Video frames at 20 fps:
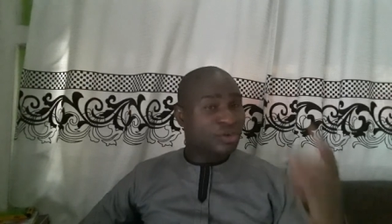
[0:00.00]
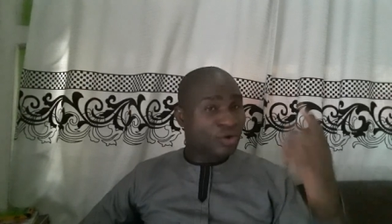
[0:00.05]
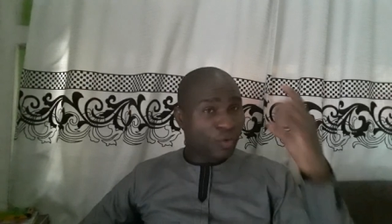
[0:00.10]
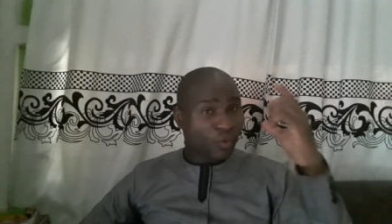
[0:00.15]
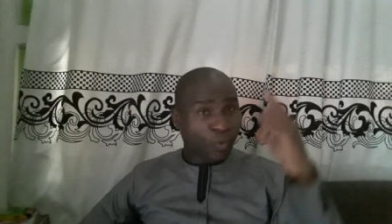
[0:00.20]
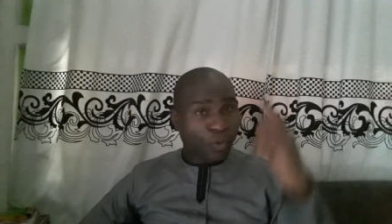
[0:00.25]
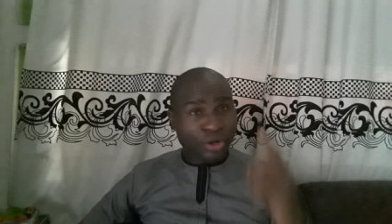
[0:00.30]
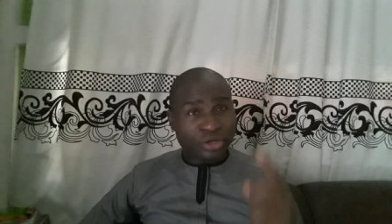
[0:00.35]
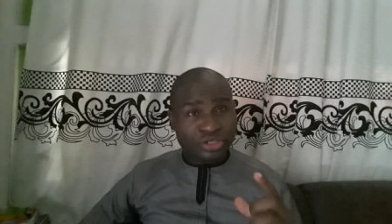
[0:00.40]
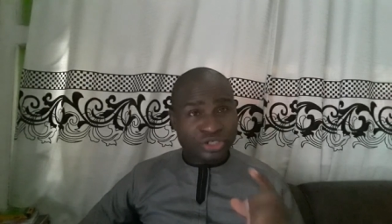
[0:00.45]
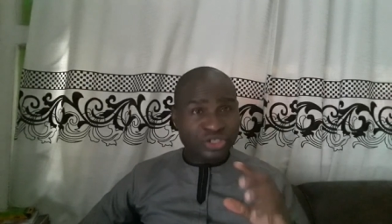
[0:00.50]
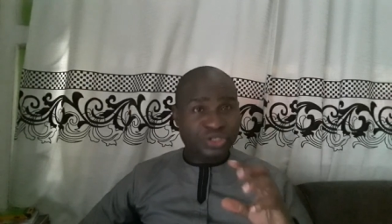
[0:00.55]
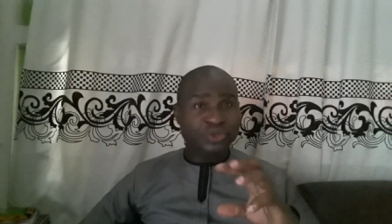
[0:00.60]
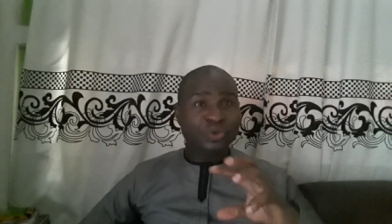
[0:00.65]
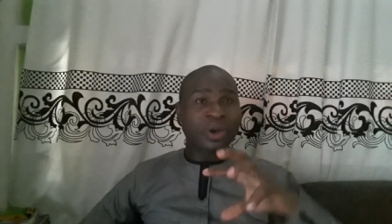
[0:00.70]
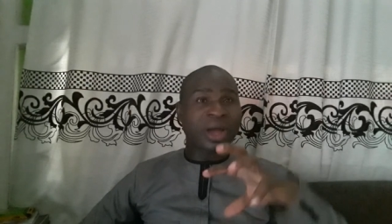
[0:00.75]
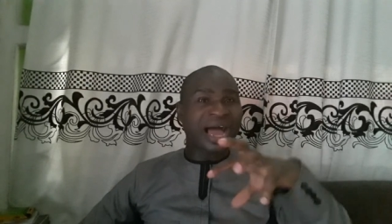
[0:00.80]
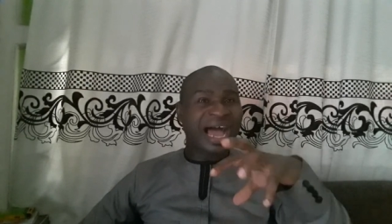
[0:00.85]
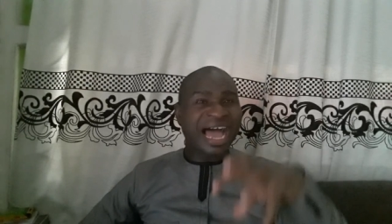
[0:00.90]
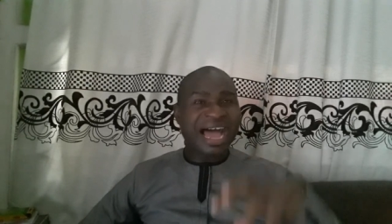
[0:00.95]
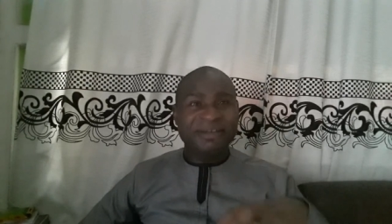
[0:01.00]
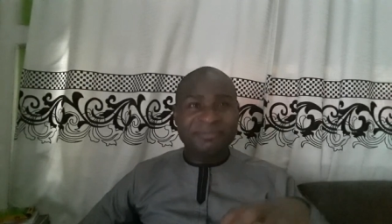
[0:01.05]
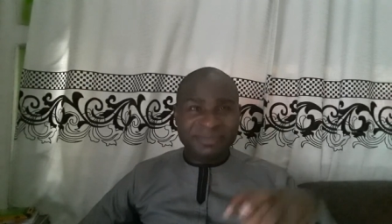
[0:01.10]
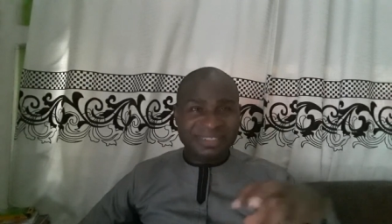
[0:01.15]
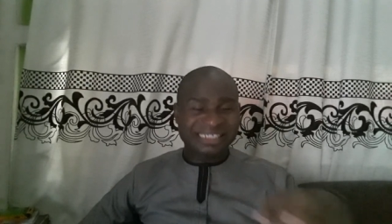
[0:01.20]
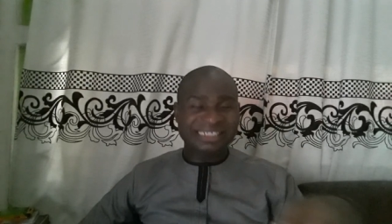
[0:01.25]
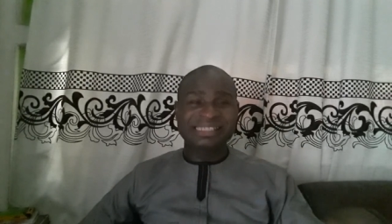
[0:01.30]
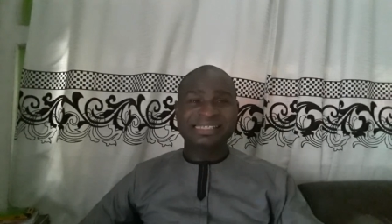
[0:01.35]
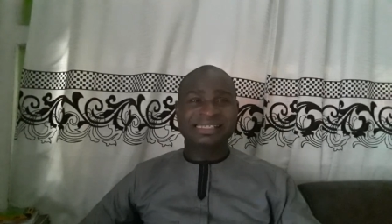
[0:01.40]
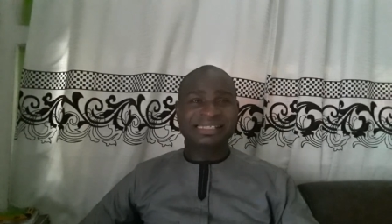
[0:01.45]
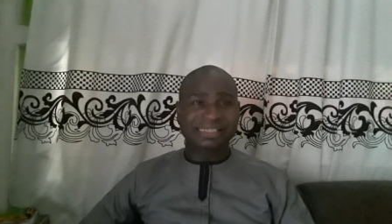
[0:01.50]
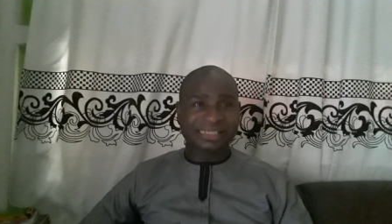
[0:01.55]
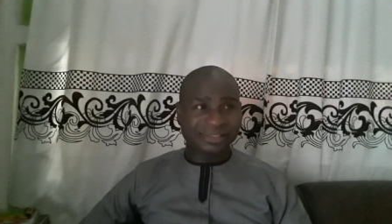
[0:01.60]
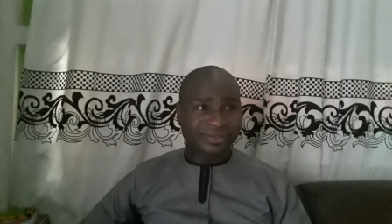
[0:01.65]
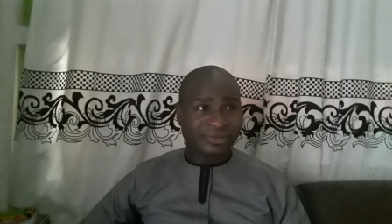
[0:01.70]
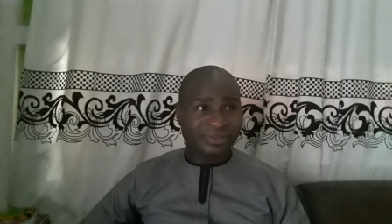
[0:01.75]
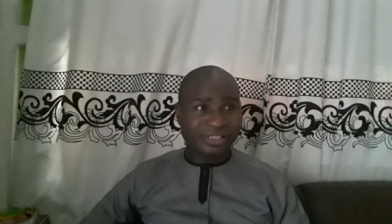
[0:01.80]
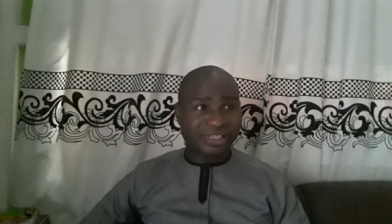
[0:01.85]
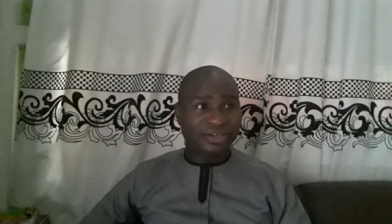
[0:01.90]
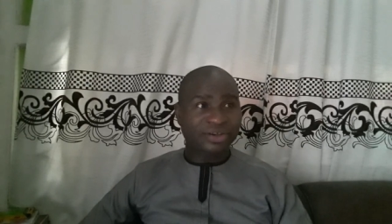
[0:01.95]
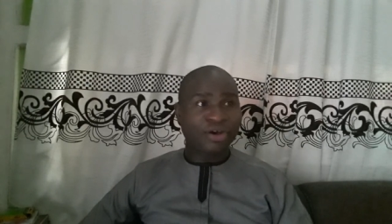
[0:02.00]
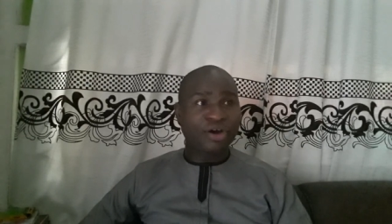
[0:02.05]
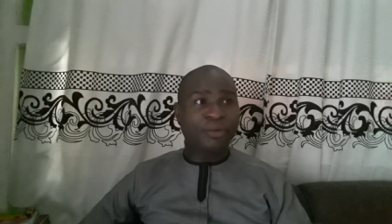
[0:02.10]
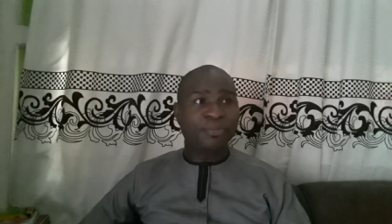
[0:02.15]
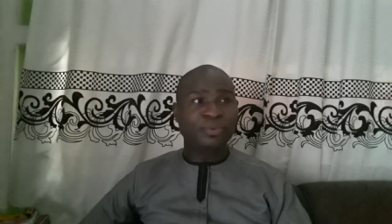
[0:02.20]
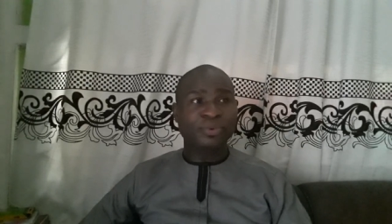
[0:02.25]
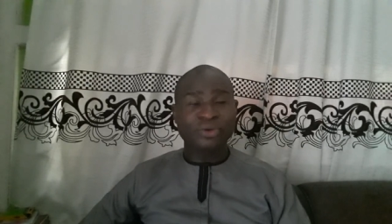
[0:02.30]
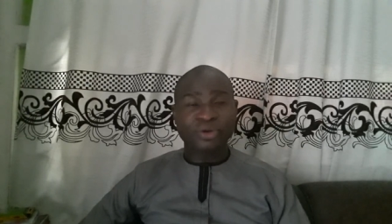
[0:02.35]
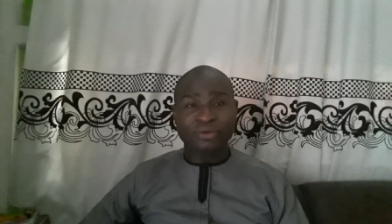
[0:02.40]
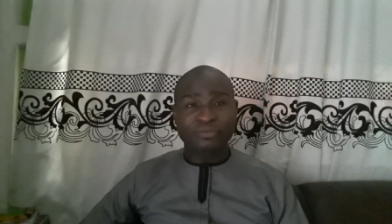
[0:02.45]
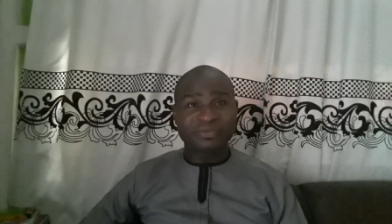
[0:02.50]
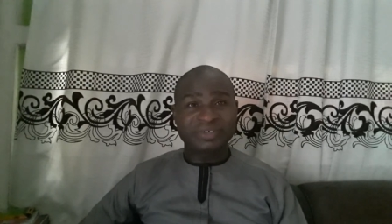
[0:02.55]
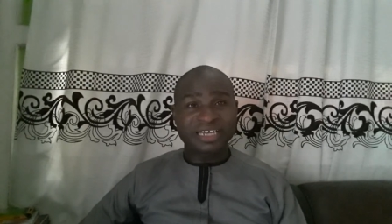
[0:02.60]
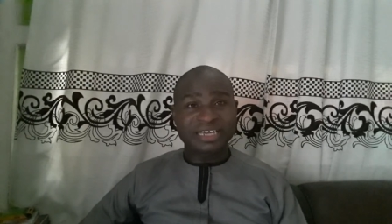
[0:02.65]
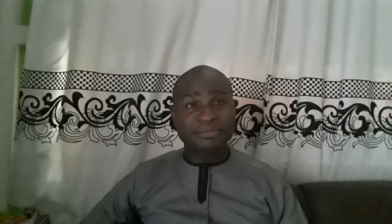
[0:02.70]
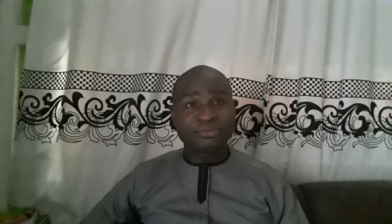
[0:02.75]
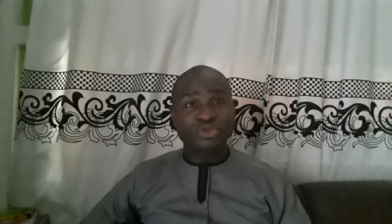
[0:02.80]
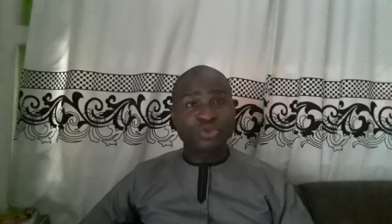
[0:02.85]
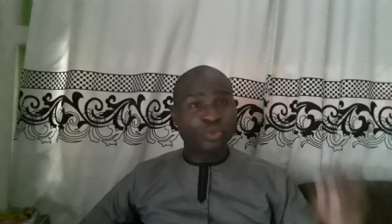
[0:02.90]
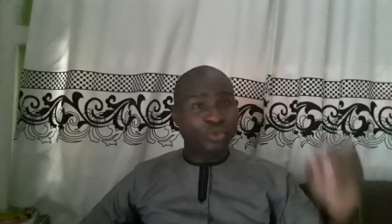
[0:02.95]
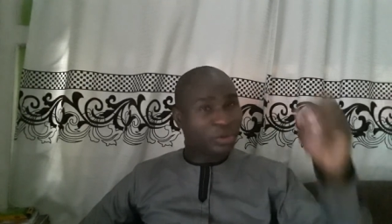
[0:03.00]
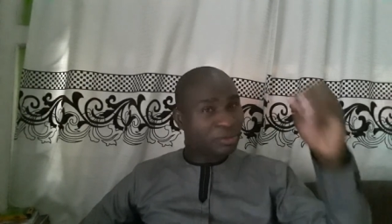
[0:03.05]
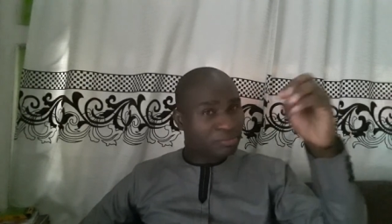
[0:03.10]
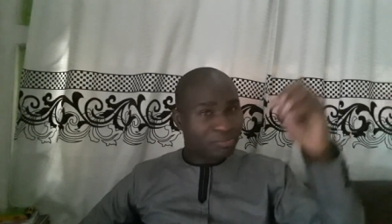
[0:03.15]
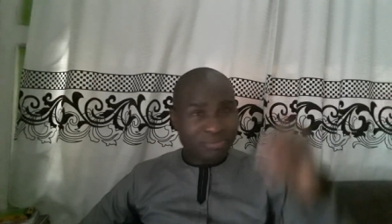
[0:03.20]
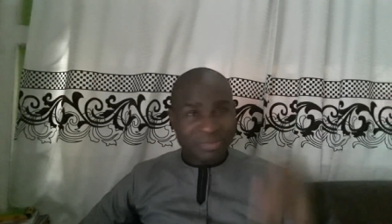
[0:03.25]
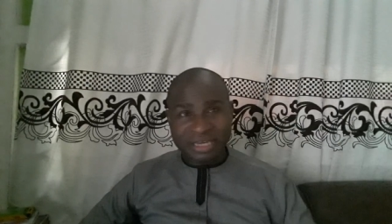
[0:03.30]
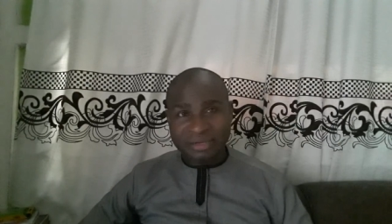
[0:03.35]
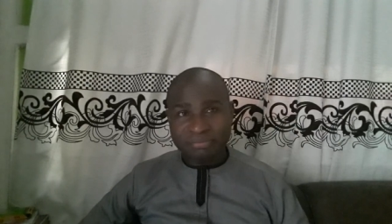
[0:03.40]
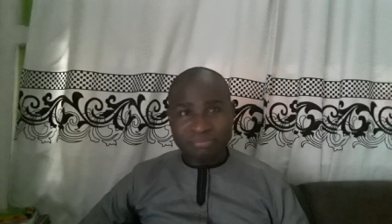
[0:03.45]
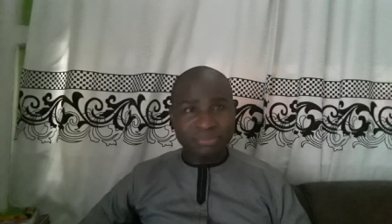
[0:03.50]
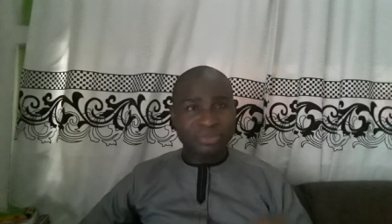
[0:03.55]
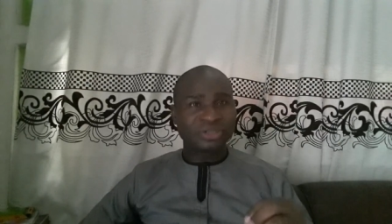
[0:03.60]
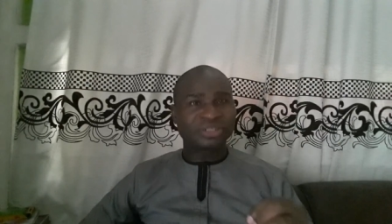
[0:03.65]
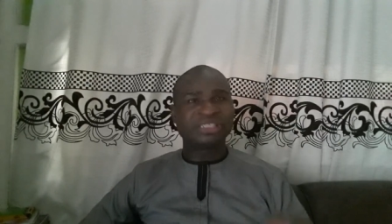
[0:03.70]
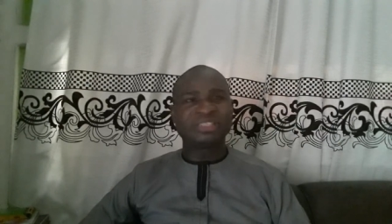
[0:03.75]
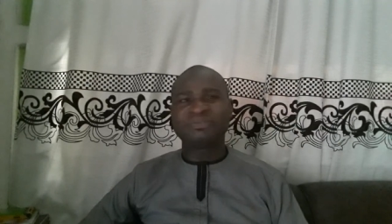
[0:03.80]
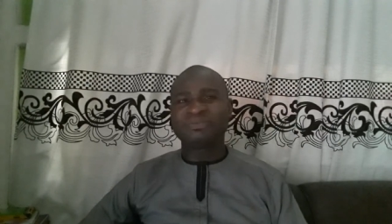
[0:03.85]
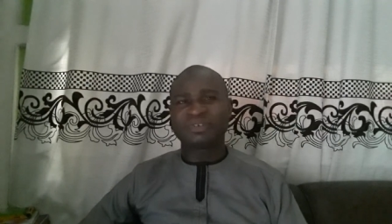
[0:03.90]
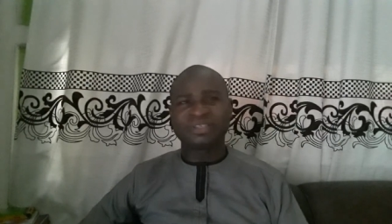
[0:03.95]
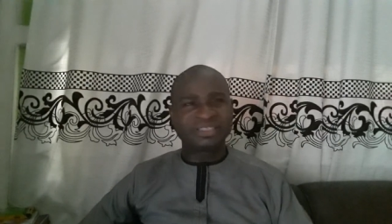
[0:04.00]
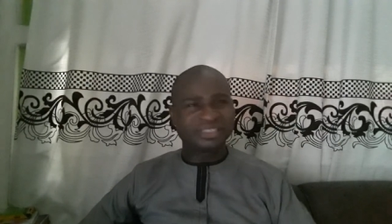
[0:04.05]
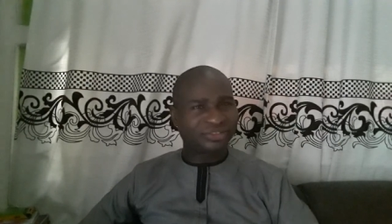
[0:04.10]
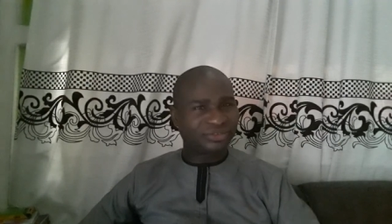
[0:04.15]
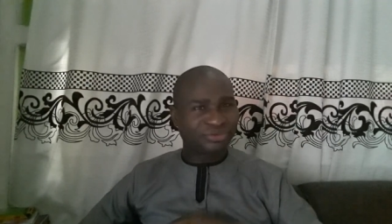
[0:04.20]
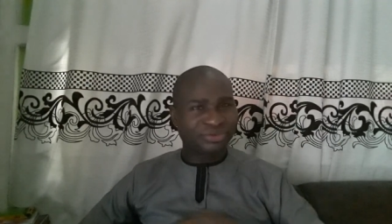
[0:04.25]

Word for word: Once you have these skills, a couple of them, you will make money for the